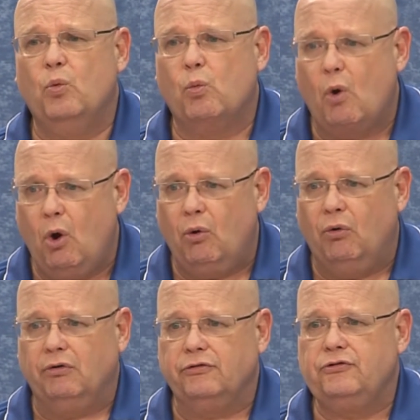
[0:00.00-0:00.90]

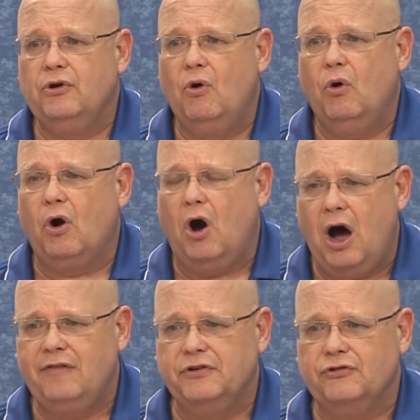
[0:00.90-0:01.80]
roles or
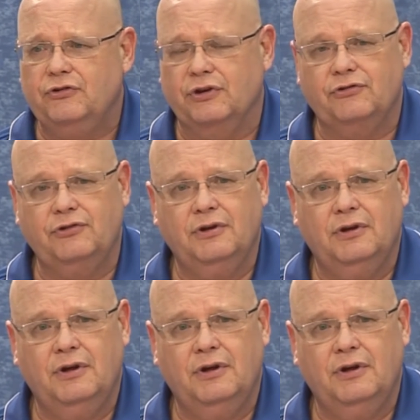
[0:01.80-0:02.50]
offices.